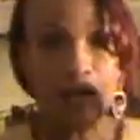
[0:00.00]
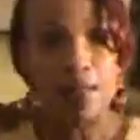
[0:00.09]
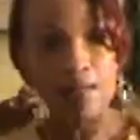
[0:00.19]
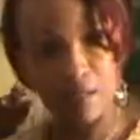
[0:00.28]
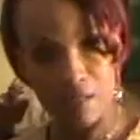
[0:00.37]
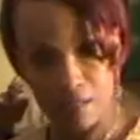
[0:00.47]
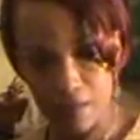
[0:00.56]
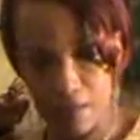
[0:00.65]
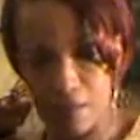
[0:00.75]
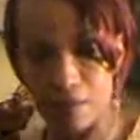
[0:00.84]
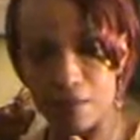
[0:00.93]
this
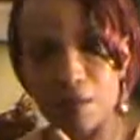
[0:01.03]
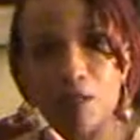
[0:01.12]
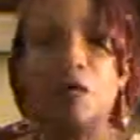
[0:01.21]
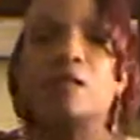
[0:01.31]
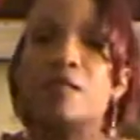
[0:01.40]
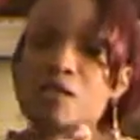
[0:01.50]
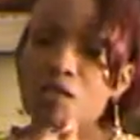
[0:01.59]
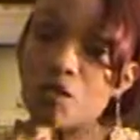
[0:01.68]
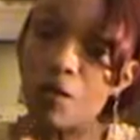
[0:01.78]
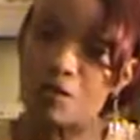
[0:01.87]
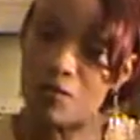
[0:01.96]
is
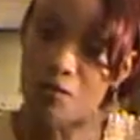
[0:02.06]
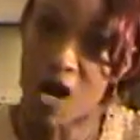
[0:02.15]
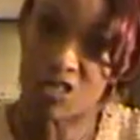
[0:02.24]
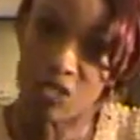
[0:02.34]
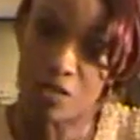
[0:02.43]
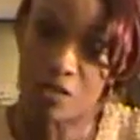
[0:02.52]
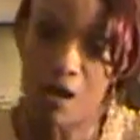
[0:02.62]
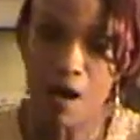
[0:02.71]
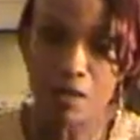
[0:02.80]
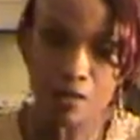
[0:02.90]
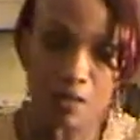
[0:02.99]
called Sriracha
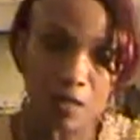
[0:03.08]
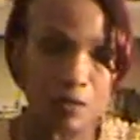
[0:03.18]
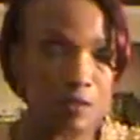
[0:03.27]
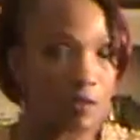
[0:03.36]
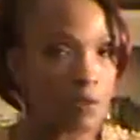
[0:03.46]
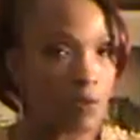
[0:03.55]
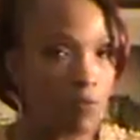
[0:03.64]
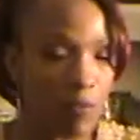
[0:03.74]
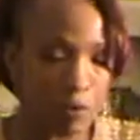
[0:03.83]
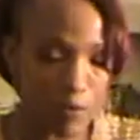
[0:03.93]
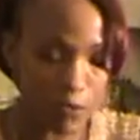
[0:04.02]
sauce. It's so
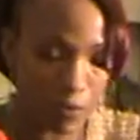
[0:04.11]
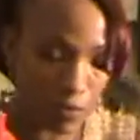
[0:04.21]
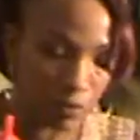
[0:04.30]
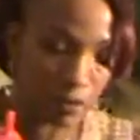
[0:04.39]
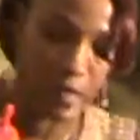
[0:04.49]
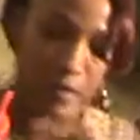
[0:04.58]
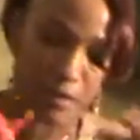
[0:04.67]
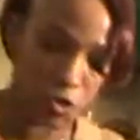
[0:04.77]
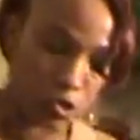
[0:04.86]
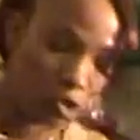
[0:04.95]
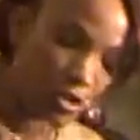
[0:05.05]
wonderful, and
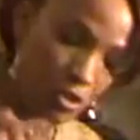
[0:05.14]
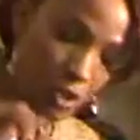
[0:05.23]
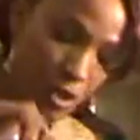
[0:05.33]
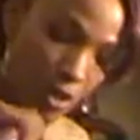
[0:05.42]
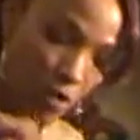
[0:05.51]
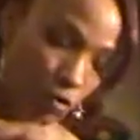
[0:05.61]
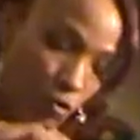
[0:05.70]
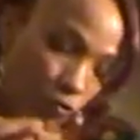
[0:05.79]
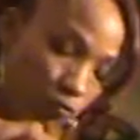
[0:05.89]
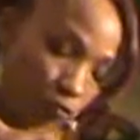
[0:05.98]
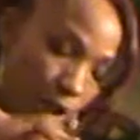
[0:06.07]
it's just the
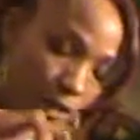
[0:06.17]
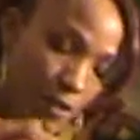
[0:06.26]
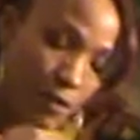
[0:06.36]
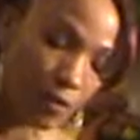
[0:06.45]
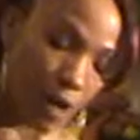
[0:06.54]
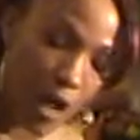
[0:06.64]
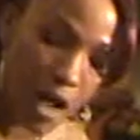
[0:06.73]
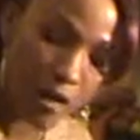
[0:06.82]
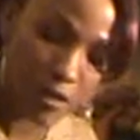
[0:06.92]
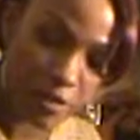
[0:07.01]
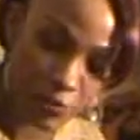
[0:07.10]
right
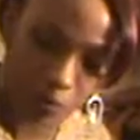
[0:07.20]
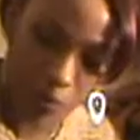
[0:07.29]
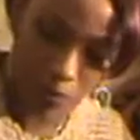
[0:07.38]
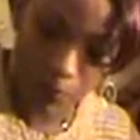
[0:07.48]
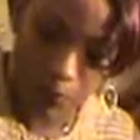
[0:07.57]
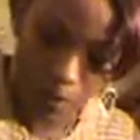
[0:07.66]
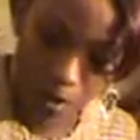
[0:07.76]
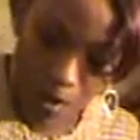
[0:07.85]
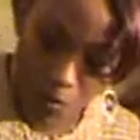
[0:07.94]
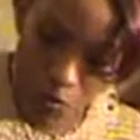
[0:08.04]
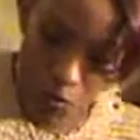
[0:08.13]
hotness for people.
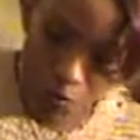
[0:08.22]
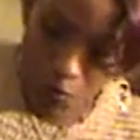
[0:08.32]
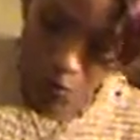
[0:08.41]
Most people